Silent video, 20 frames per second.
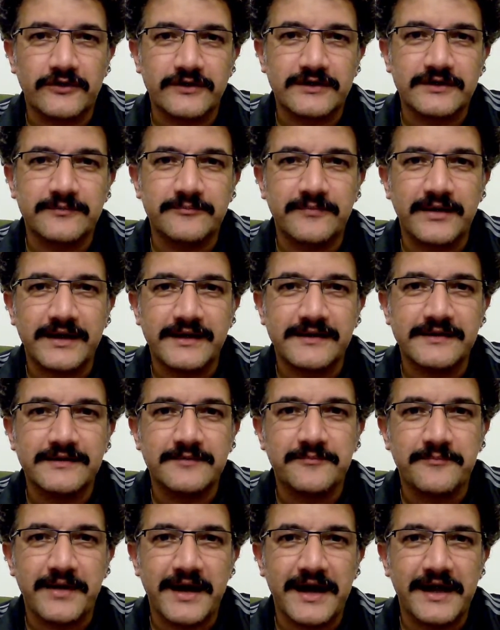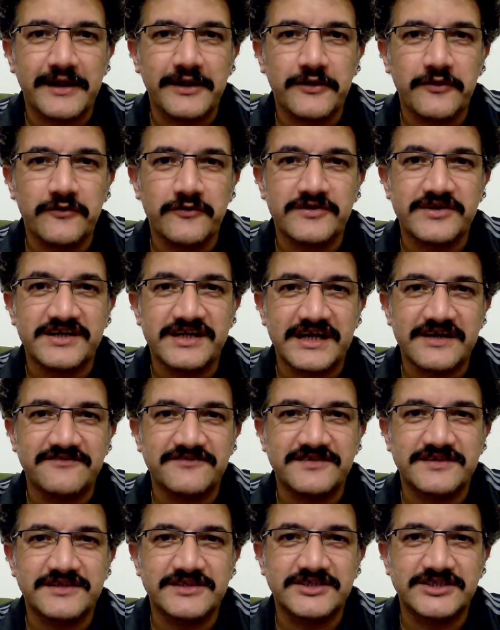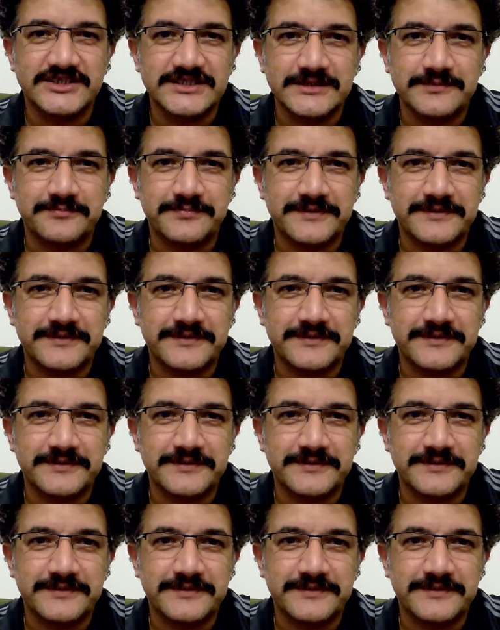marry the man who drives the Jeep?"